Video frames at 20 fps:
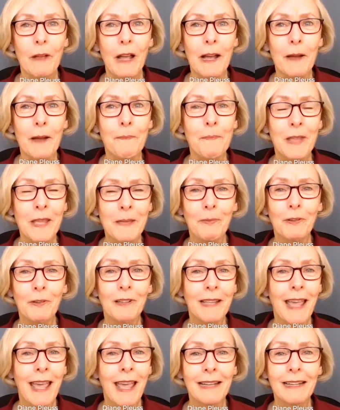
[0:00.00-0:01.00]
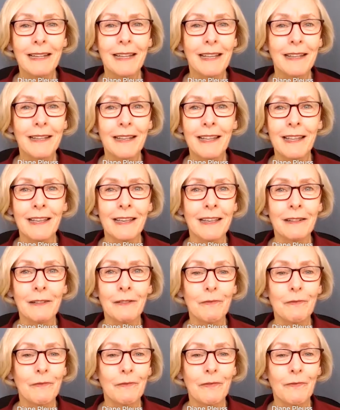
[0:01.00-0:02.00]
uh, people can get
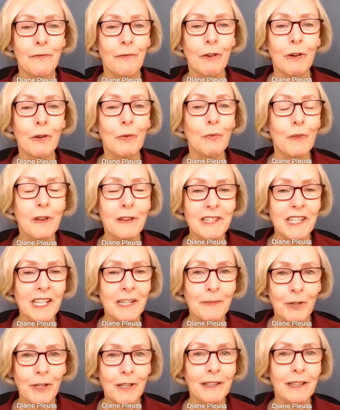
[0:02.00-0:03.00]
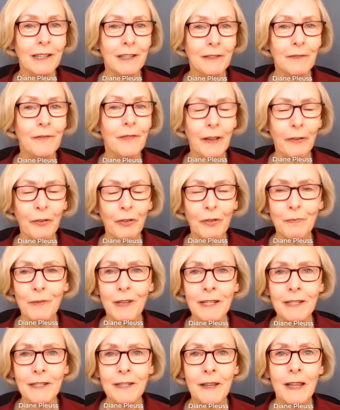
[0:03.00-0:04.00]
in for a reasonable
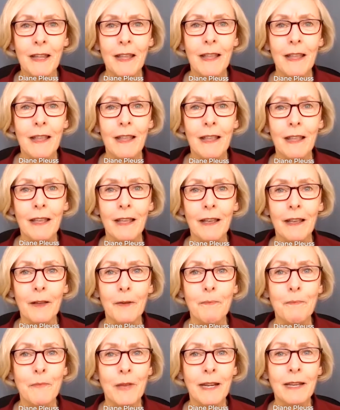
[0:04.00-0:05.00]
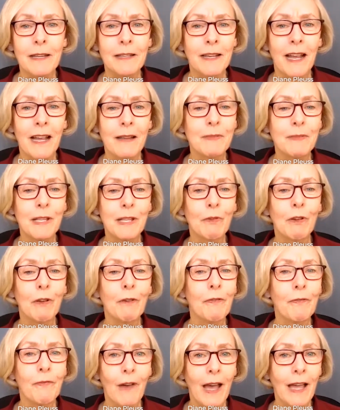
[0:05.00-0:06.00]
investment. Uh, many times they
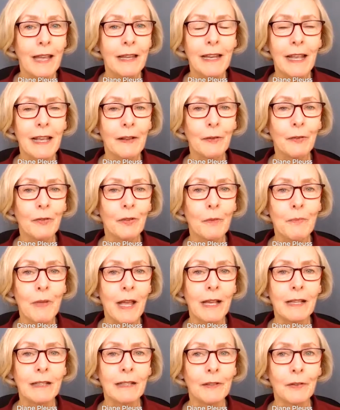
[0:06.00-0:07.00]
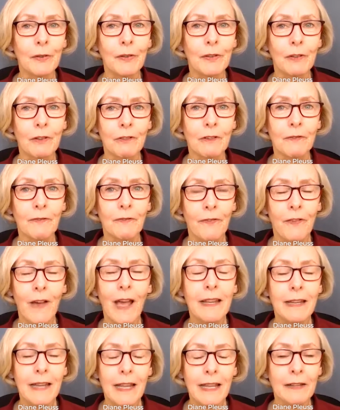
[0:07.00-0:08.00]
will finance a balance or
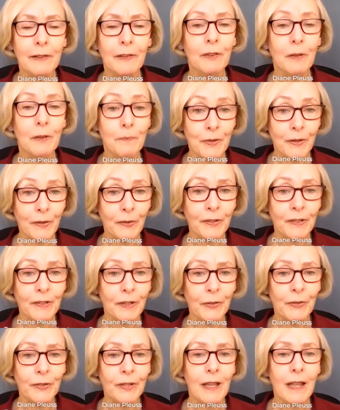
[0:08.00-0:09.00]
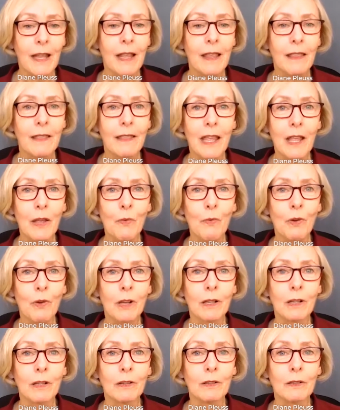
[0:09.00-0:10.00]
finance a business they
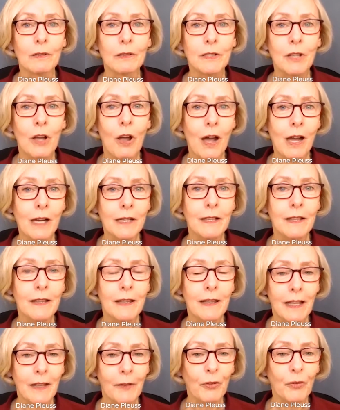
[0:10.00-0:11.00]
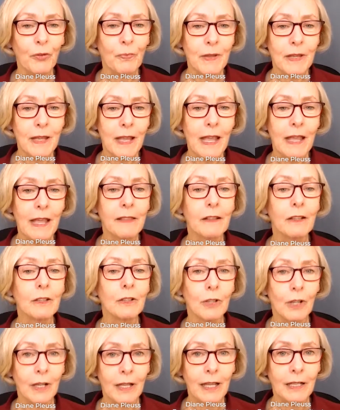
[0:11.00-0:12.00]
will talk to the SBA,
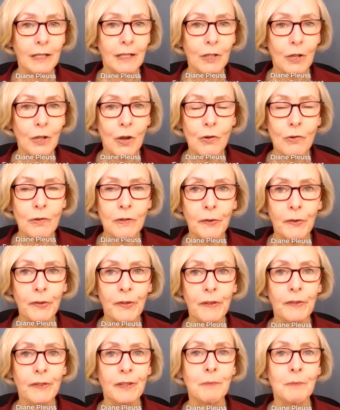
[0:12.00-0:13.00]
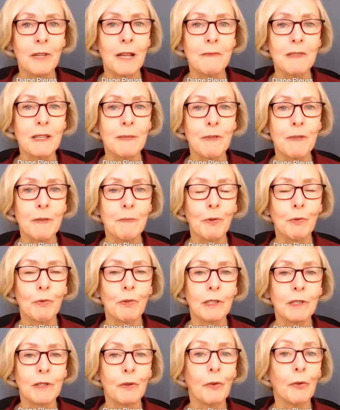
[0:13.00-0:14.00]
they'll look at loans. Sometimes people
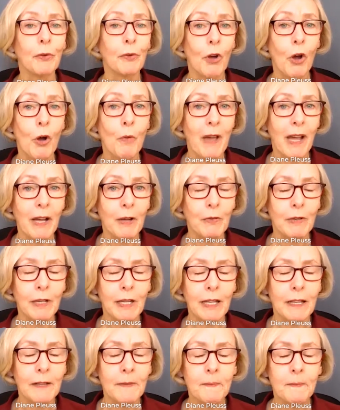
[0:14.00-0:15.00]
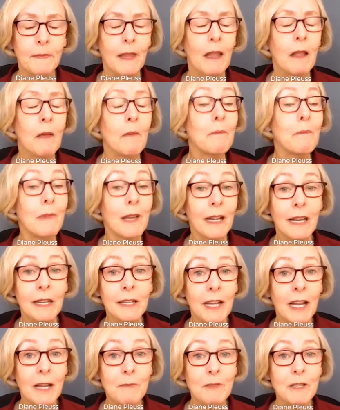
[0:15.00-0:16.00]
will use home equity. Many
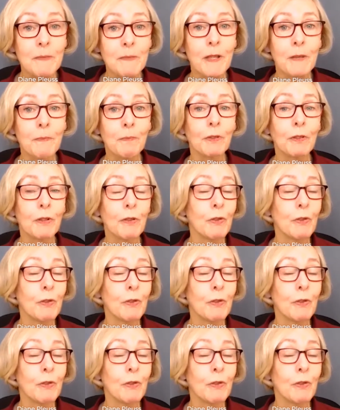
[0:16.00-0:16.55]
times people